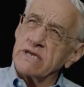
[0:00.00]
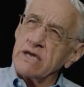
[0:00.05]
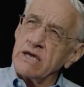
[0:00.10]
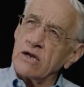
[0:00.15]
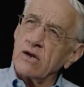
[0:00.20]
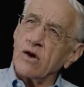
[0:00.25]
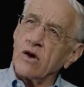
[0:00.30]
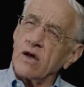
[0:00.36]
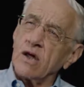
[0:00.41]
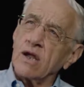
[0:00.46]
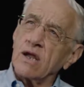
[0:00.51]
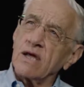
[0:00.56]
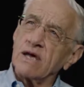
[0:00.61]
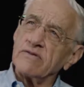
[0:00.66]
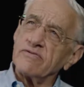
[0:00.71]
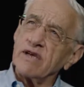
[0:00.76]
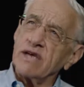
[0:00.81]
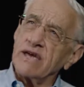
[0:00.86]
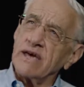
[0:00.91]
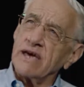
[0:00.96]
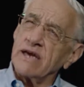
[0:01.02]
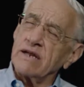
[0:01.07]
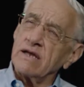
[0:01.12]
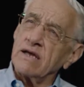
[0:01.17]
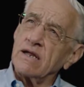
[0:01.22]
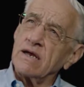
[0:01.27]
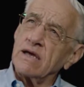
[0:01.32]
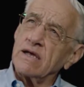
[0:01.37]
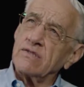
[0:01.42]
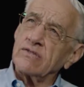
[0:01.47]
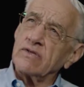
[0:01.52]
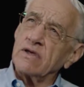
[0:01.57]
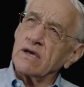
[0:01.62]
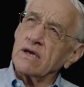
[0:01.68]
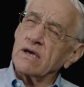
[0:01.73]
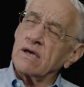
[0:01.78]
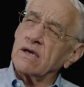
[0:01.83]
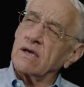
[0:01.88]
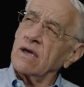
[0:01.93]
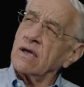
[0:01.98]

in all I've had, and I think